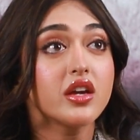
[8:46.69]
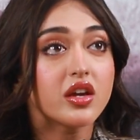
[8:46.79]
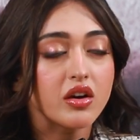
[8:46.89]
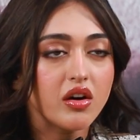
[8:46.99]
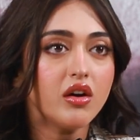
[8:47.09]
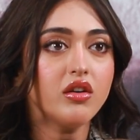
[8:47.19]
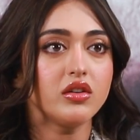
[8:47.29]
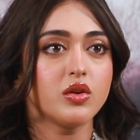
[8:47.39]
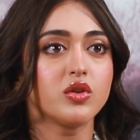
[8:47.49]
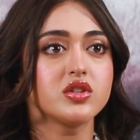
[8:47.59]
Here
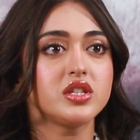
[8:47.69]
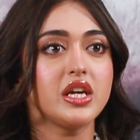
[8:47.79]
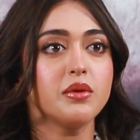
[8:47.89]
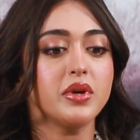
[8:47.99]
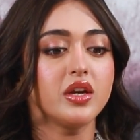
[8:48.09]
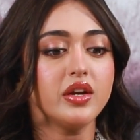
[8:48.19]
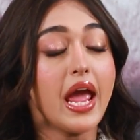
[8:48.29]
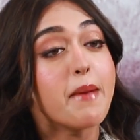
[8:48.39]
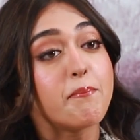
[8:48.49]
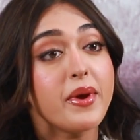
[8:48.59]
you're going to see him in
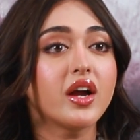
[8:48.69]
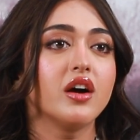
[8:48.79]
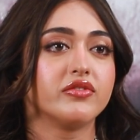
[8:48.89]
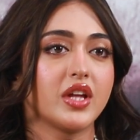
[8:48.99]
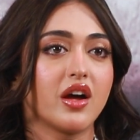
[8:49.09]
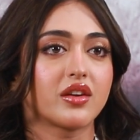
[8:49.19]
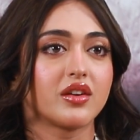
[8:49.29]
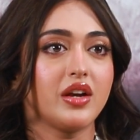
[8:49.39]
an epic avatar.